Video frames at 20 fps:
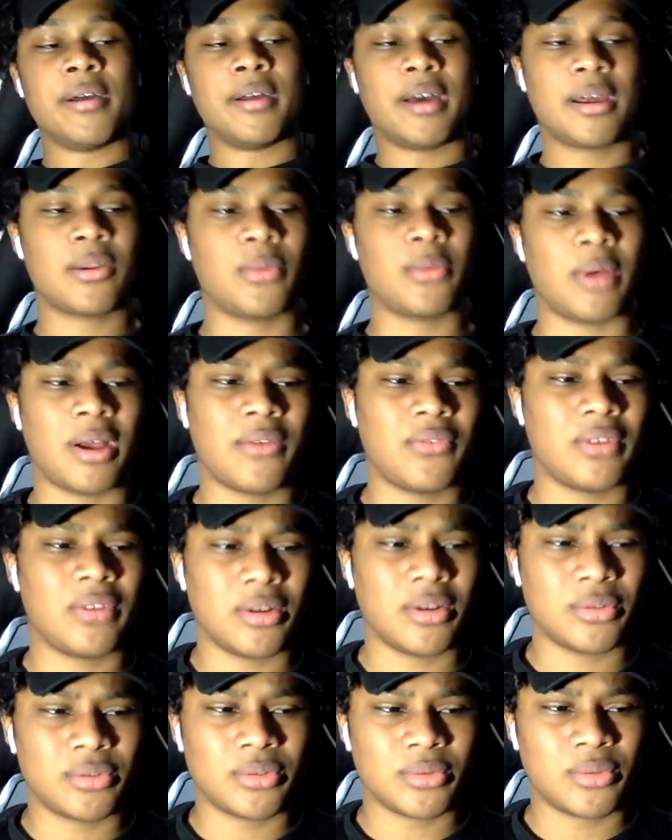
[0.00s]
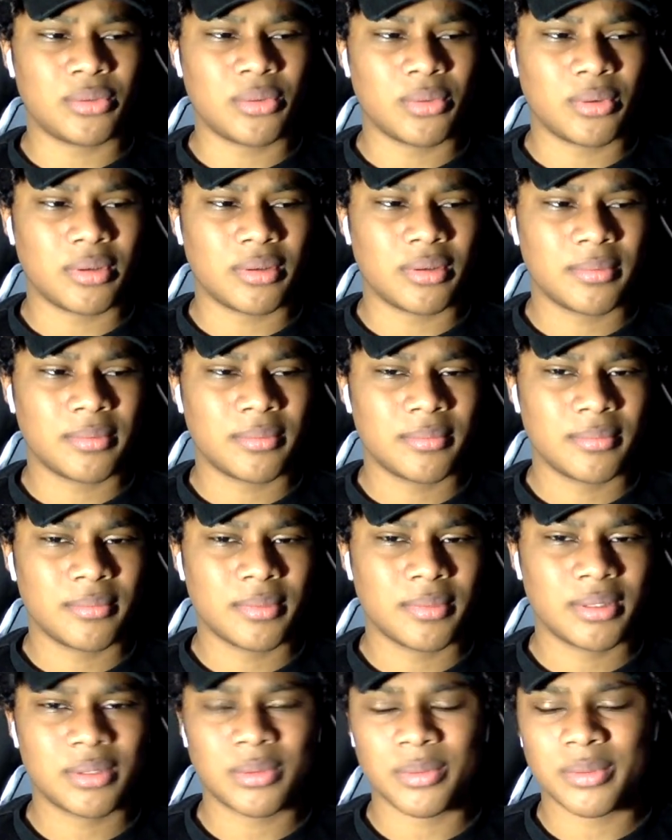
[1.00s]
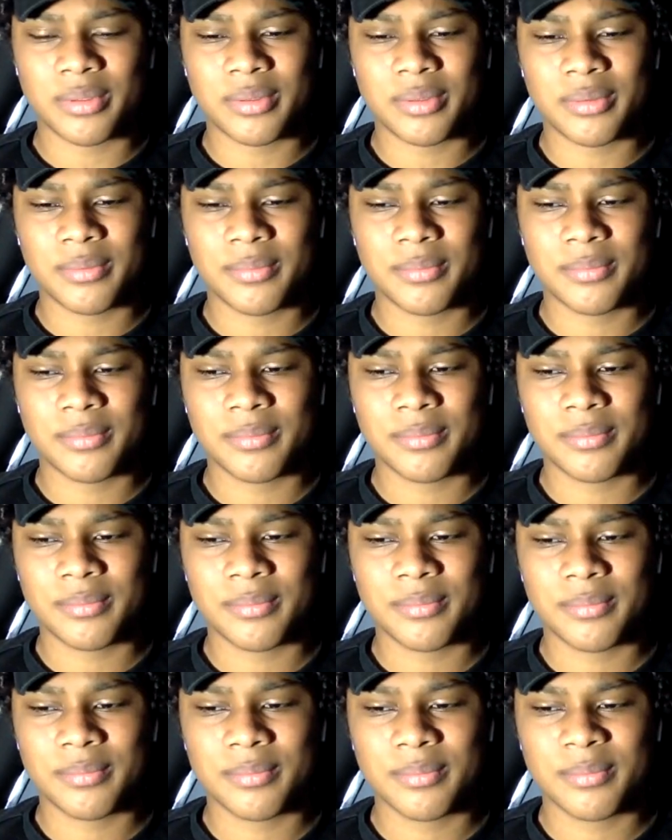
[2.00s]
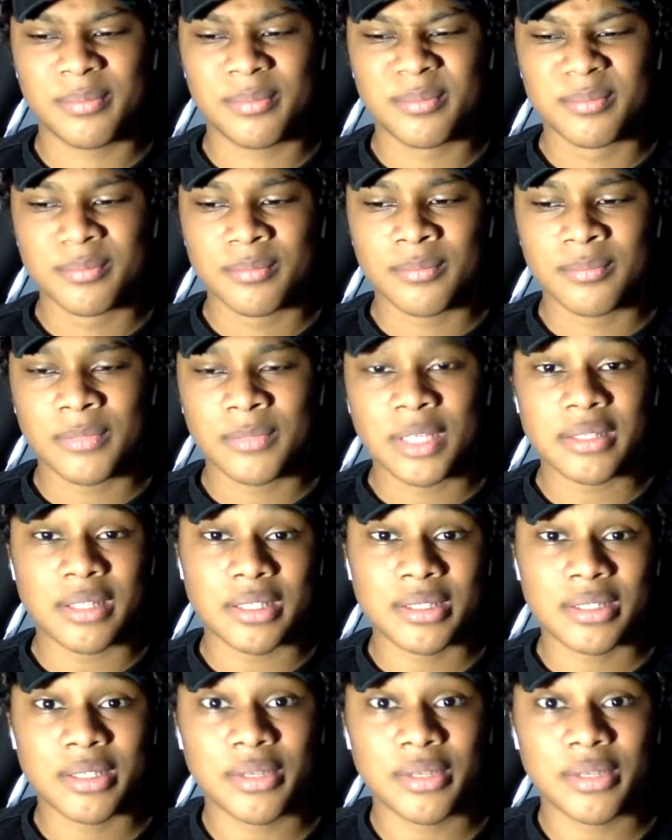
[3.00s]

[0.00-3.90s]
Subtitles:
I don't have an outro, do I? That's weird. That's